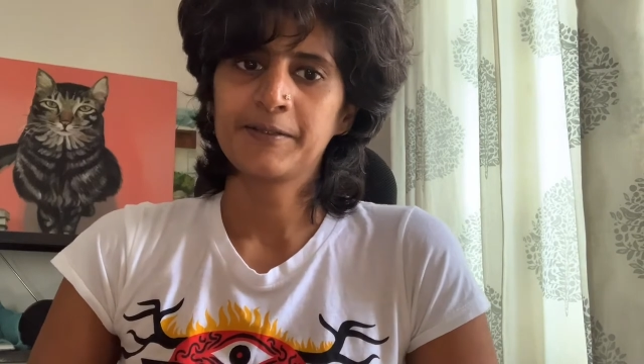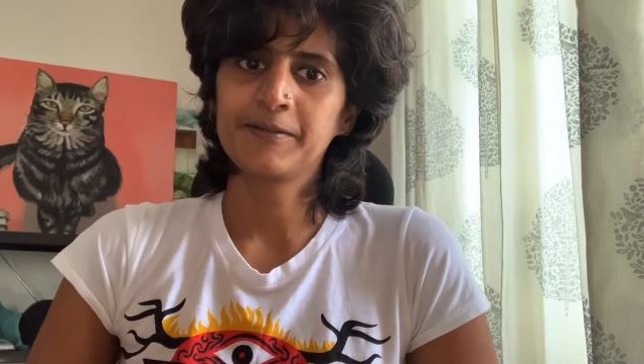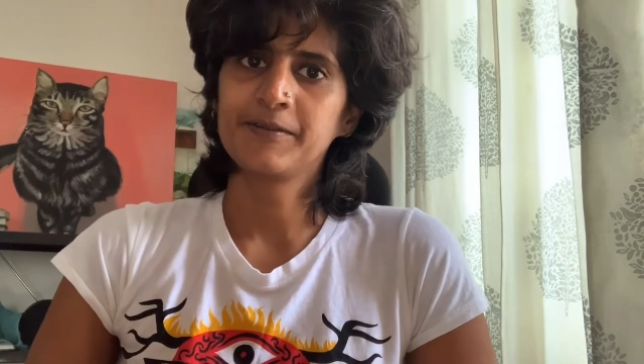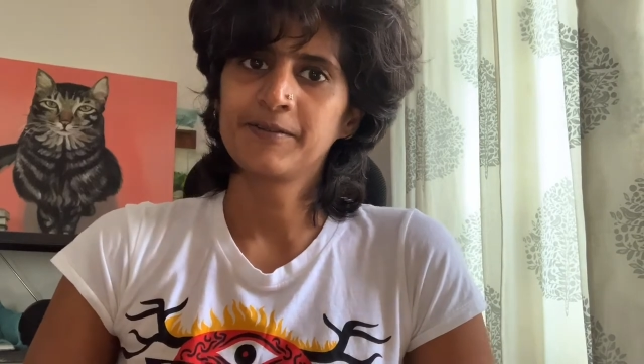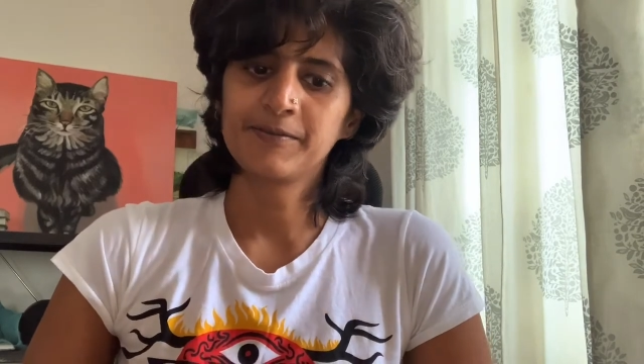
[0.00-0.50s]

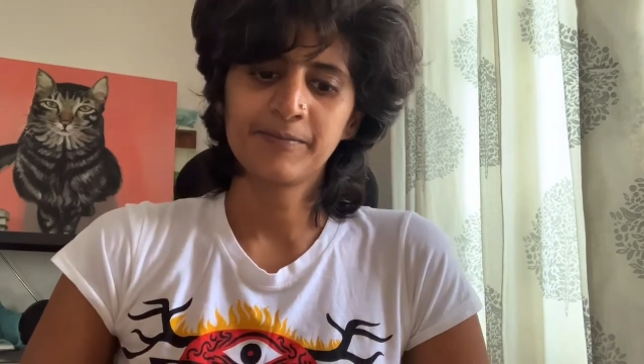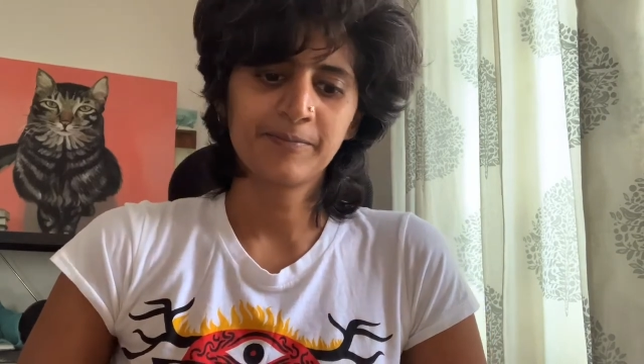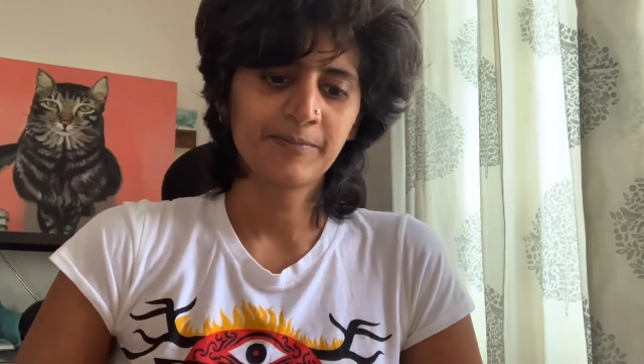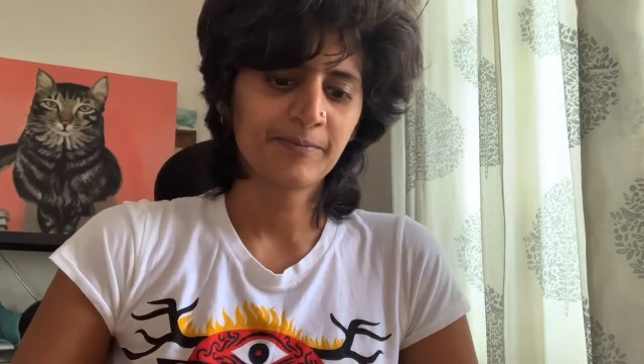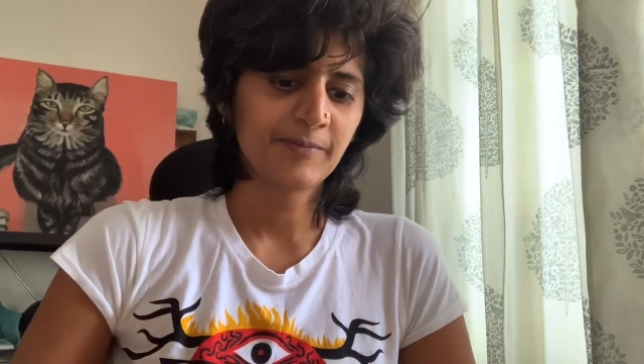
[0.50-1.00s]
Um,
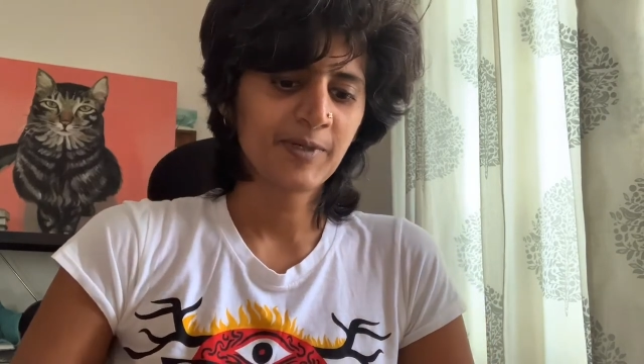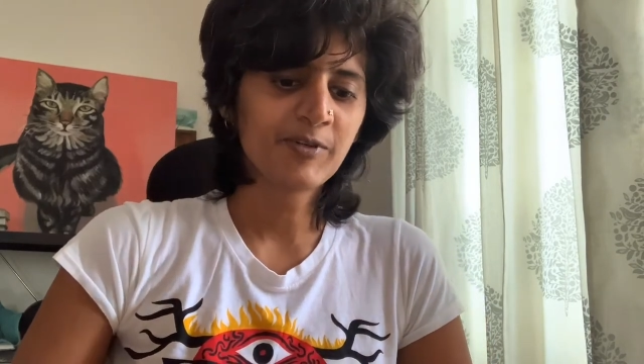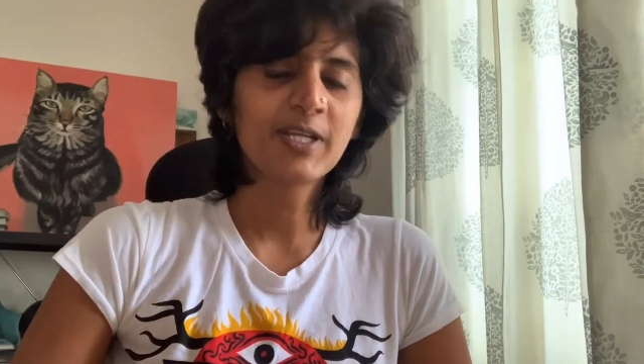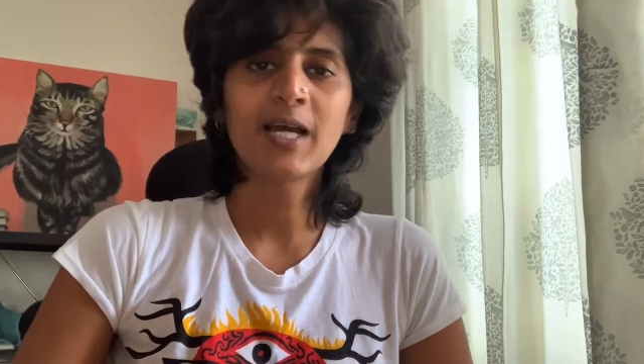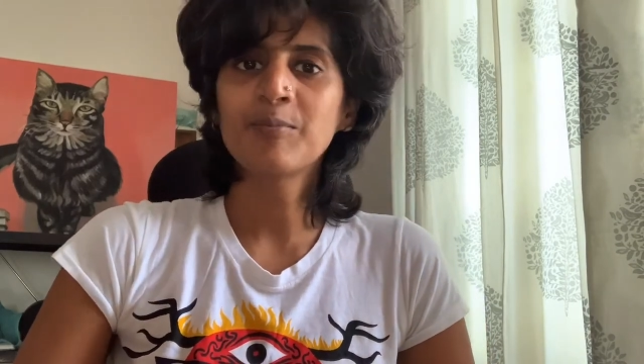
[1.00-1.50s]
I'm
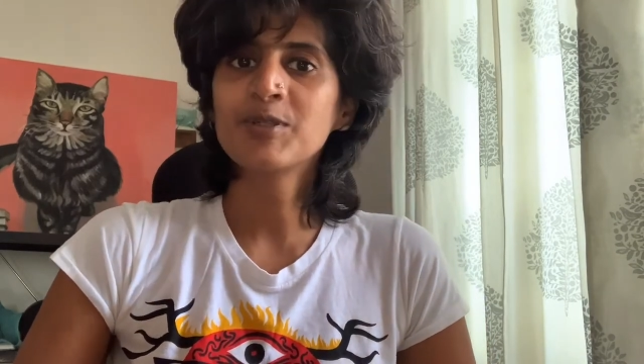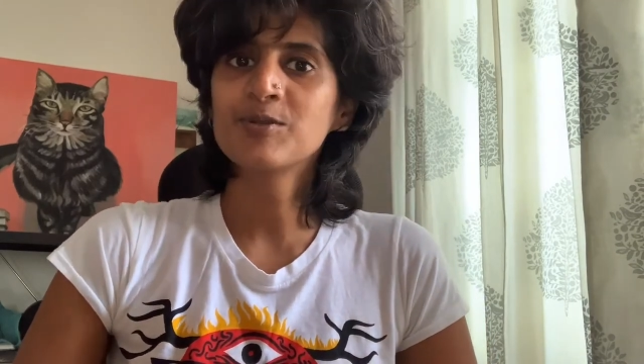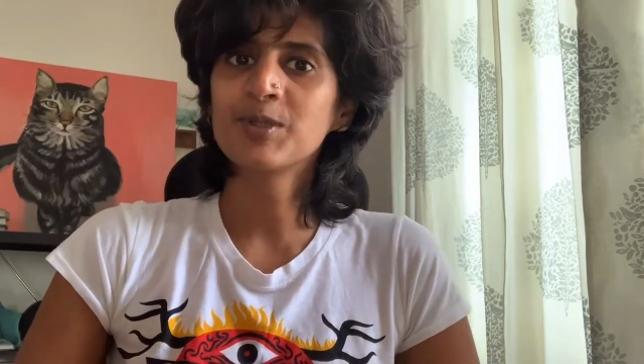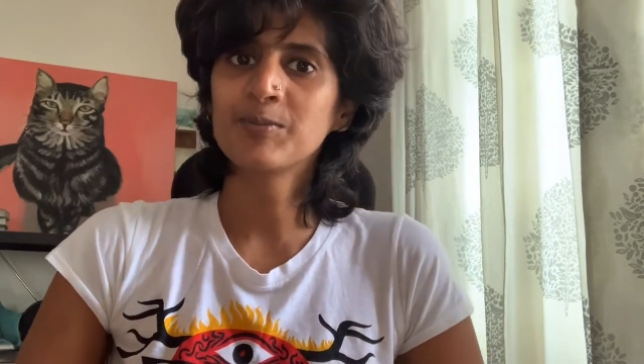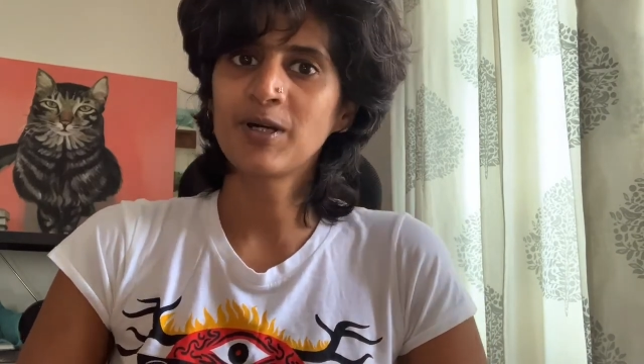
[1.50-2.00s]
very happy
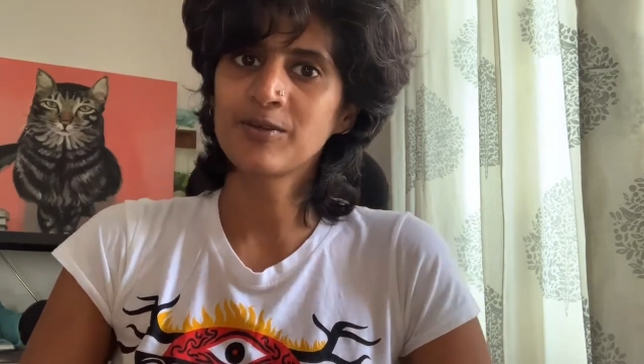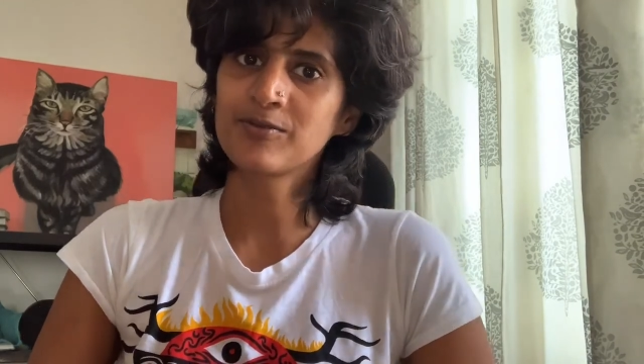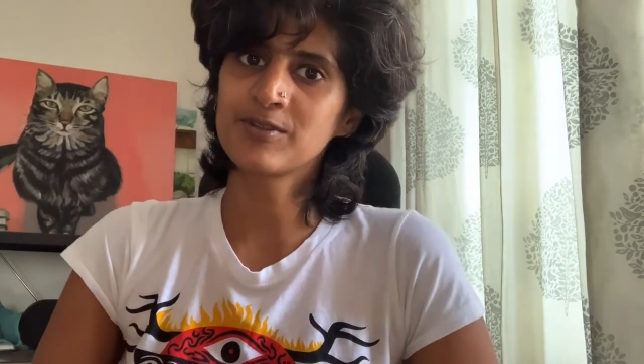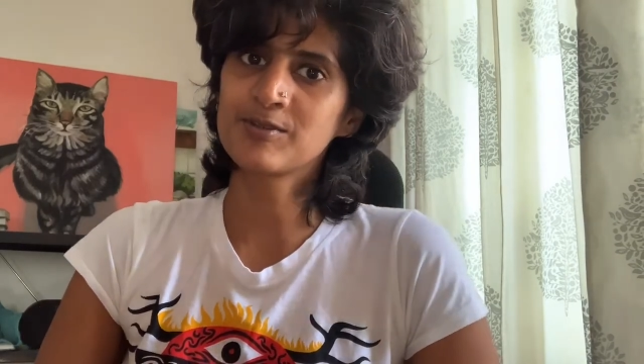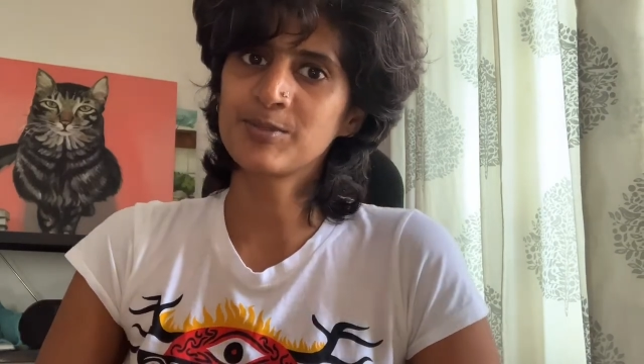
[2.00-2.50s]
to be a part
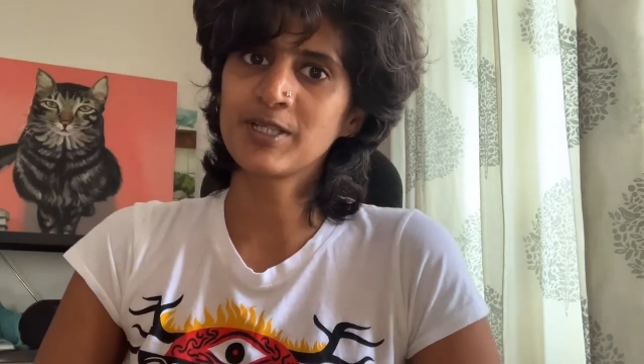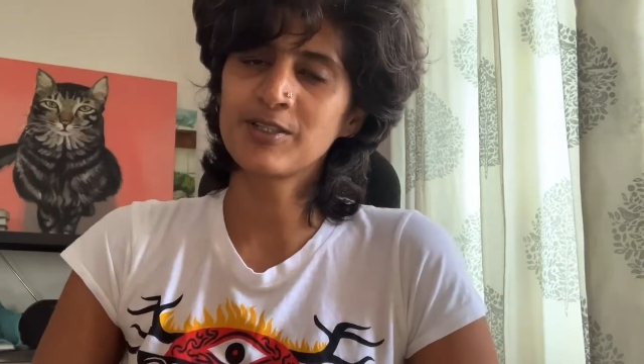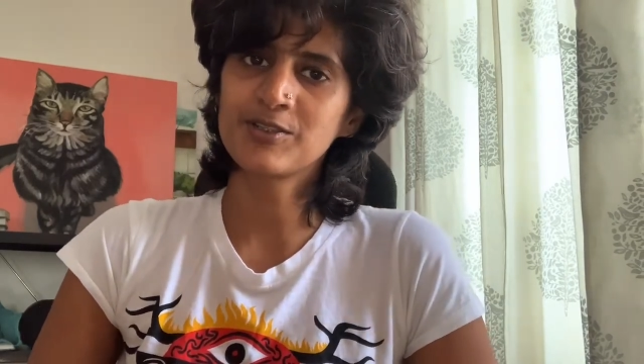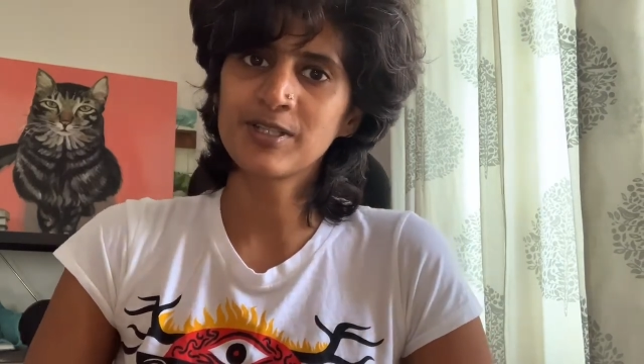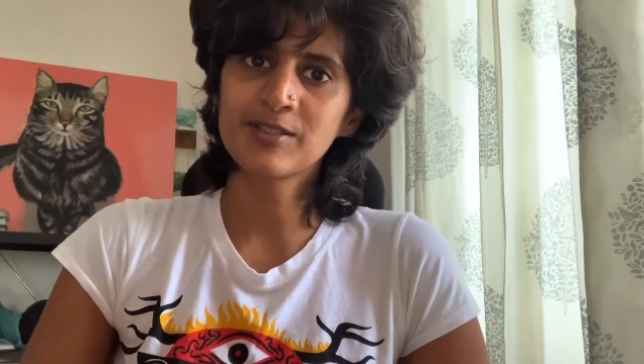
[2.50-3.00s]
of this
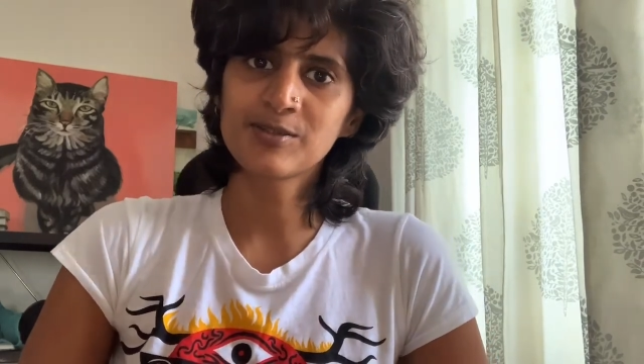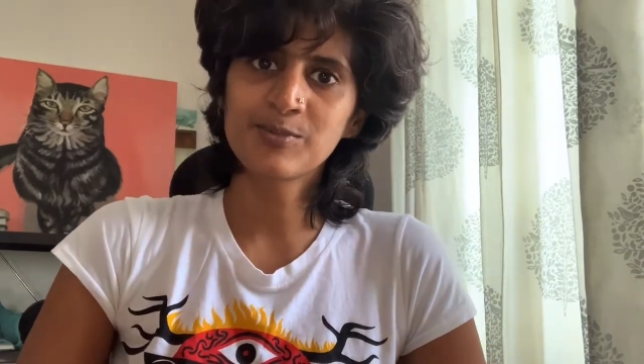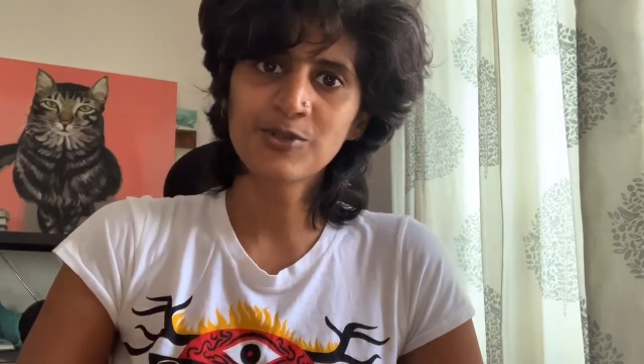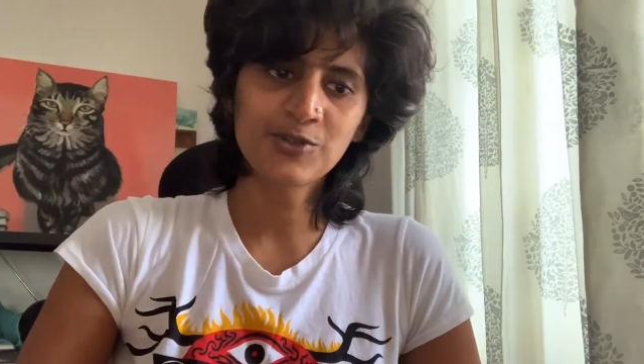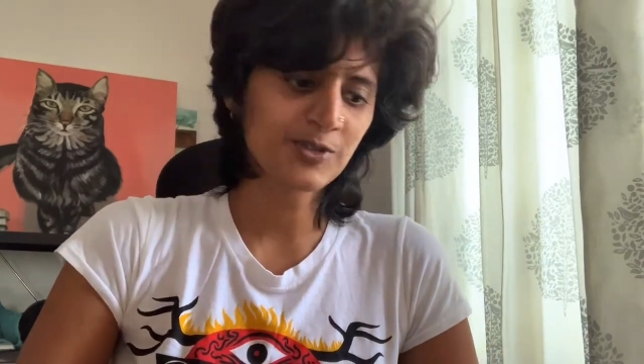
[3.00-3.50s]
BIG
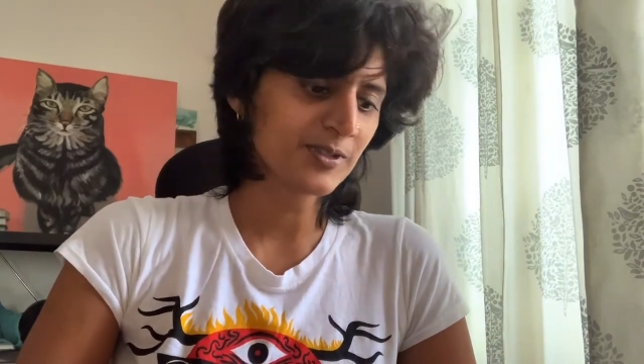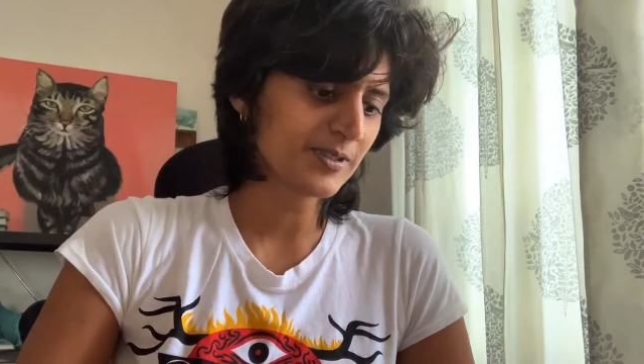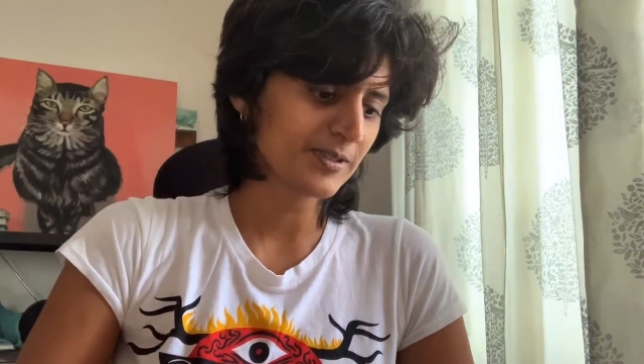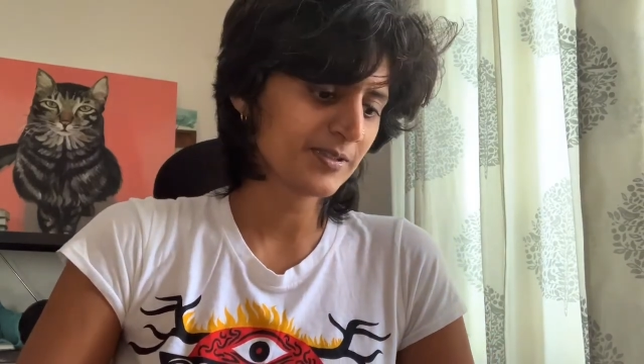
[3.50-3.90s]
exhibition.